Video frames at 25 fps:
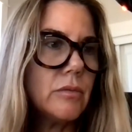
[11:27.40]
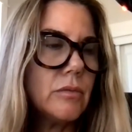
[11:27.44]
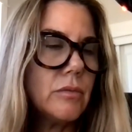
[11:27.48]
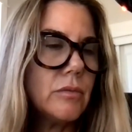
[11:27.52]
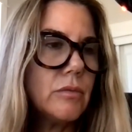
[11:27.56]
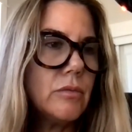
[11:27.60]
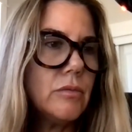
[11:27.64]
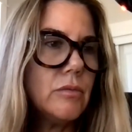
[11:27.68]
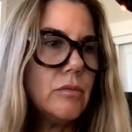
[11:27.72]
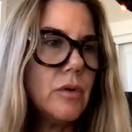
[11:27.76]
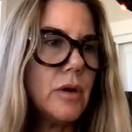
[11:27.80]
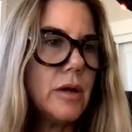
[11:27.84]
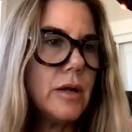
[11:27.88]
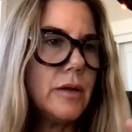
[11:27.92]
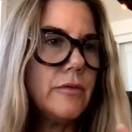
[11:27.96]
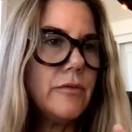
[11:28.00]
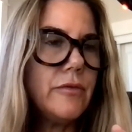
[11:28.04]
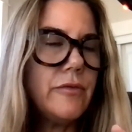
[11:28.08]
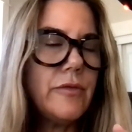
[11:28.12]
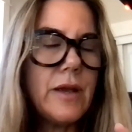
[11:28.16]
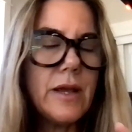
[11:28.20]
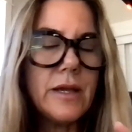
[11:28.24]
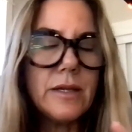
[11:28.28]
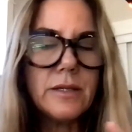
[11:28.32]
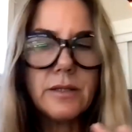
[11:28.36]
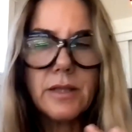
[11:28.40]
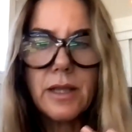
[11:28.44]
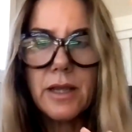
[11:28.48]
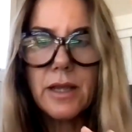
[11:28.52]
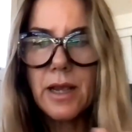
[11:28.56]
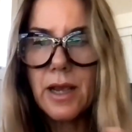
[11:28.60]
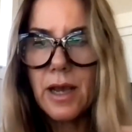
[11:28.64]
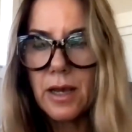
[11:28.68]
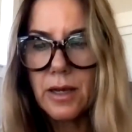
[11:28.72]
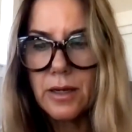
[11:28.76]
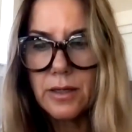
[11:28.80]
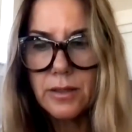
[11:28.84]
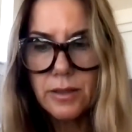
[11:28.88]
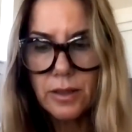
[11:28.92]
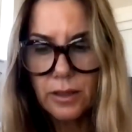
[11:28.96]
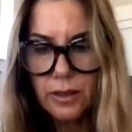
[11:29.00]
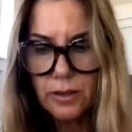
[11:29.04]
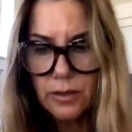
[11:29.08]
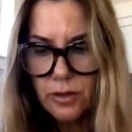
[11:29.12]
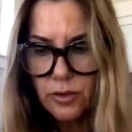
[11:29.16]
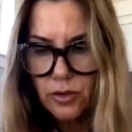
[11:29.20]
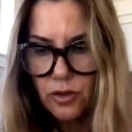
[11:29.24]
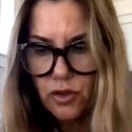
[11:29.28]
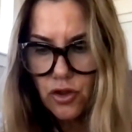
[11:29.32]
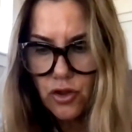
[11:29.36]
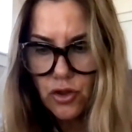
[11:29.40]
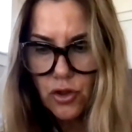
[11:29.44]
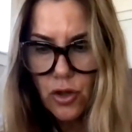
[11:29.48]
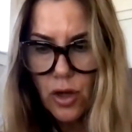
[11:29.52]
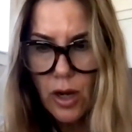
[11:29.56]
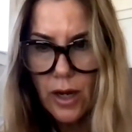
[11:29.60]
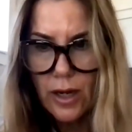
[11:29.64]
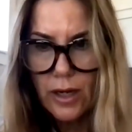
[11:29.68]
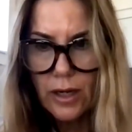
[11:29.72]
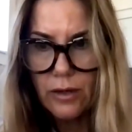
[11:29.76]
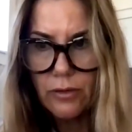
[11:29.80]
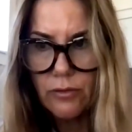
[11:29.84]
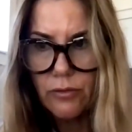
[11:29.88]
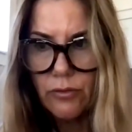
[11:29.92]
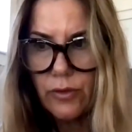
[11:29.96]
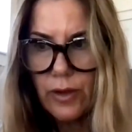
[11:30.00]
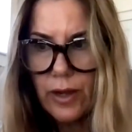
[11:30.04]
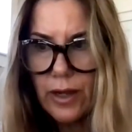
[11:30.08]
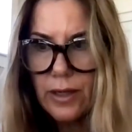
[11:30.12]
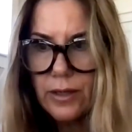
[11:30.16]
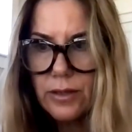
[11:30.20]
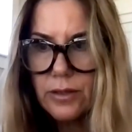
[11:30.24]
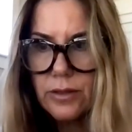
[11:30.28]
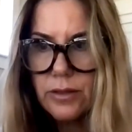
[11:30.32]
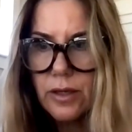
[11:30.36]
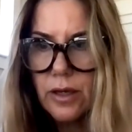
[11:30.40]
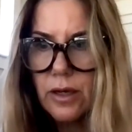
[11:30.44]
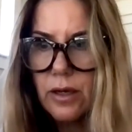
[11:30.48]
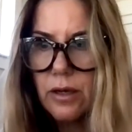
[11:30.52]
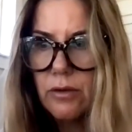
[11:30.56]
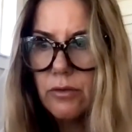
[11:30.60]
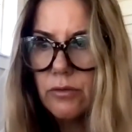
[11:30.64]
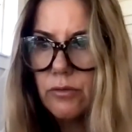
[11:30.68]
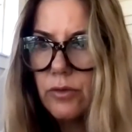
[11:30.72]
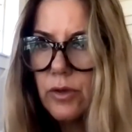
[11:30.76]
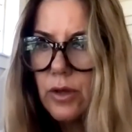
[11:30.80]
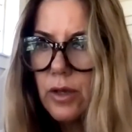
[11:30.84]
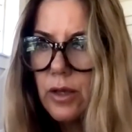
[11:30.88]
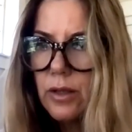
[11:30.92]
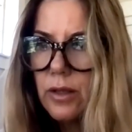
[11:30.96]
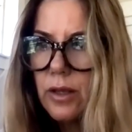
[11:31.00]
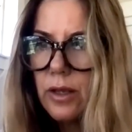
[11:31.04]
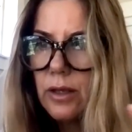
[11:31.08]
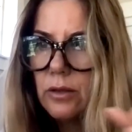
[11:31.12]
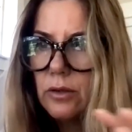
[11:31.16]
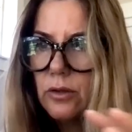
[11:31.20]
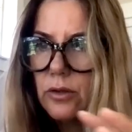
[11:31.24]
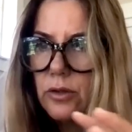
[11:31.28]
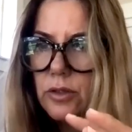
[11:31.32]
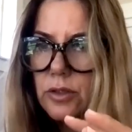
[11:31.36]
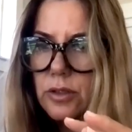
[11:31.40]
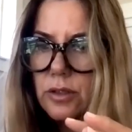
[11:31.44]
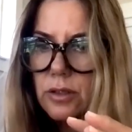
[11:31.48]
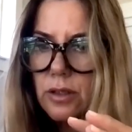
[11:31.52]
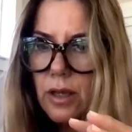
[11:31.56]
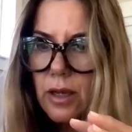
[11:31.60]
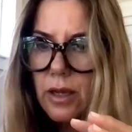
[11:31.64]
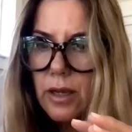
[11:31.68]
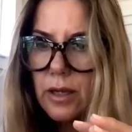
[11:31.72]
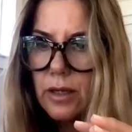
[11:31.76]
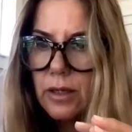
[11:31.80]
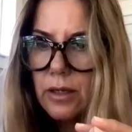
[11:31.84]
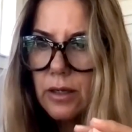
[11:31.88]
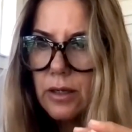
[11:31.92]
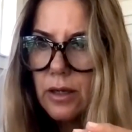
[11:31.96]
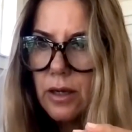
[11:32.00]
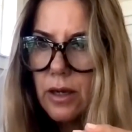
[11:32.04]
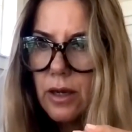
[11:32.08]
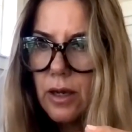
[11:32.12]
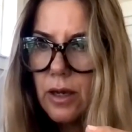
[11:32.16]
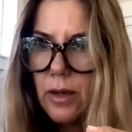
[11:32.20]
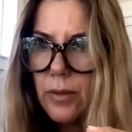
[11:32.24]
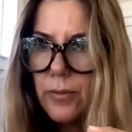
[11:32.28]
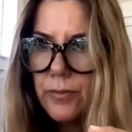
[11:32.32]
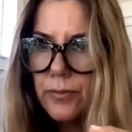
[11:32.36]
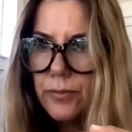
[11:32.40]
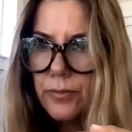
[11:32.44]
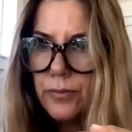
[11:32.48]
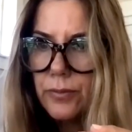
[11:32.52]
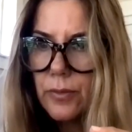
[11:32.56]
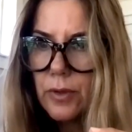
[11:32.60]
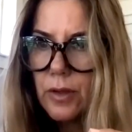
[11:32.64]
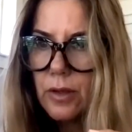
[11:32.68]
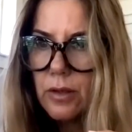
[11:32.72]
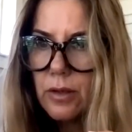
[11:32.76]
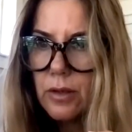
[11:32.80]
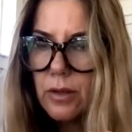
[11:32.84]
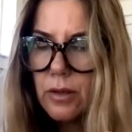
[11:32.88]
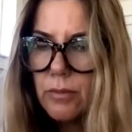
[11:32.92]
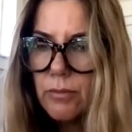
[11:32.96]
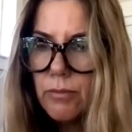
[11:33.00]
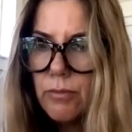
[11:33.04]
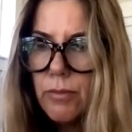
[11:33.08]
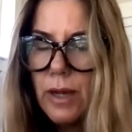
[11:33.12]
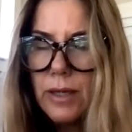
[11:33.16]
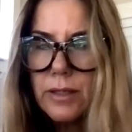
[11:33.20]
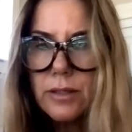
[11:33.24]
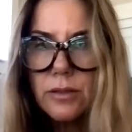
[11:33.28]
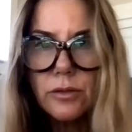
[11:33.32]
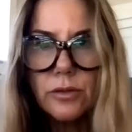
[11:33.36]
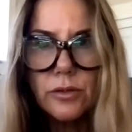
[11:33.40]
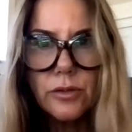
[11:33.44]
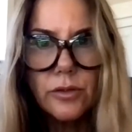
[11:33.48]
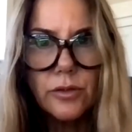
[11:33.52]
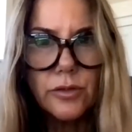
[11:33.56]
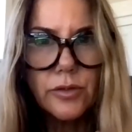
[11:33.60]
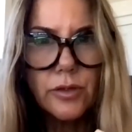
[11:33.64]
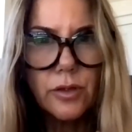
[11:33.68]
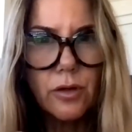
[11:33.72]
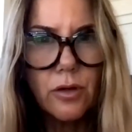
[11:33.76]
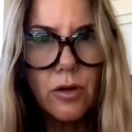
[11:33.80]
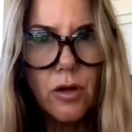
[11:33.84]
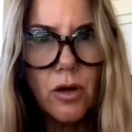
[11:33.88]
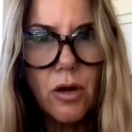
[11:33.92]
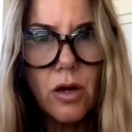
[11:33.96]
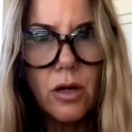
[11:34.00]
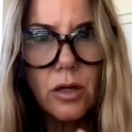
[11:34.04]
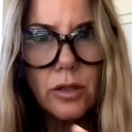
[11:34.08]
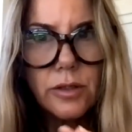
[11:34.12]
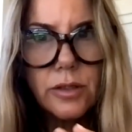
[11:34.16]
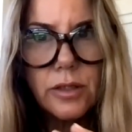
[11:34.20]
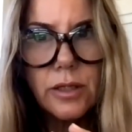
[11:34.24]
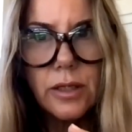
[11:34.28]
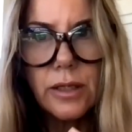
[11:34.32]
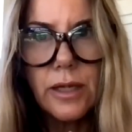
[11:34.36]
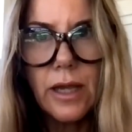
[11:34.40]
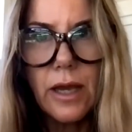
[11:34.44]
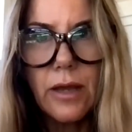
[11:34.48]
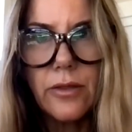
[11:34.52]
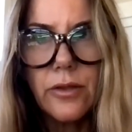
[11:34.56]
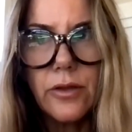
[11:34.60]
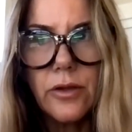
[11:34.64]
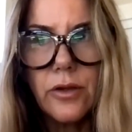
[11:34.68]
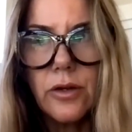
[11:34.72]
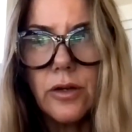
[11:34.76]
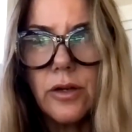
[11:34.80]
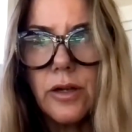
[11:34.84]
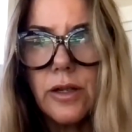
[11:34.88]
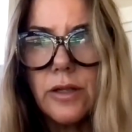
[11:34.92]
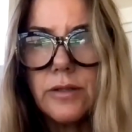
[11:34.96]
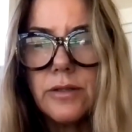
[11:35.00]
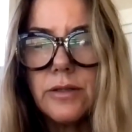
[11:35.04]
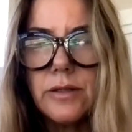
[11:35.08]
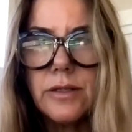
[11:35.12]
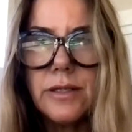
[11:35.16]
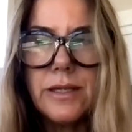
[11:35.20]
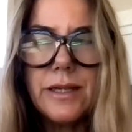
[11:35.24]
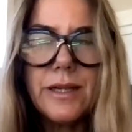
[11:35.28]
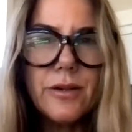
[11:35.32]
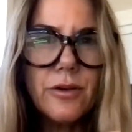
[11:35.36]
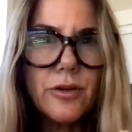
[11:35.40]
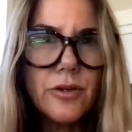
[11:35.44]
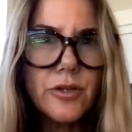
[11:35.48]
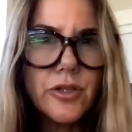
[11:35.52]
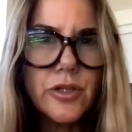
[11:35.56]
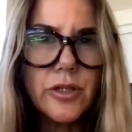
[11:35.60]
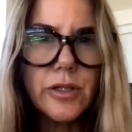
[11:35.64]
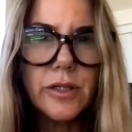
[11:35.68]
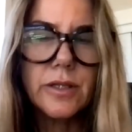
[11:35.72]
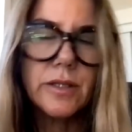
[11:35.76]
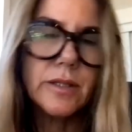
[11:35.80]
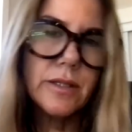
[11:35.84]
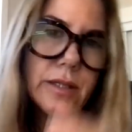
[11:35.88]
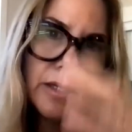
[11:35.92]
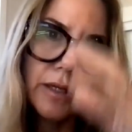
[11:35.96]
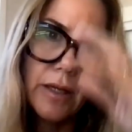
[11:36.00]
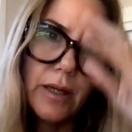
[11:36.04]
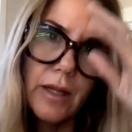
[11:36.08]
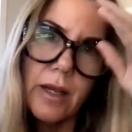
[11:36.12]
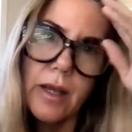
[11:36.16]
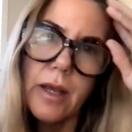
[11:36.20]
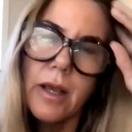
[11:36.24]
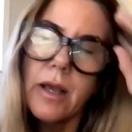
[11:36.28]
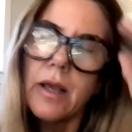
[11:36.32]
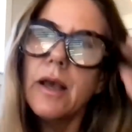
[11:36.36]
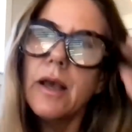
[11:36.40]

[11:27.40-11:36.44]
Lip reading: one vase they had is like this giant vase of, it looks like, mussels that are all together, and sea urchins, and,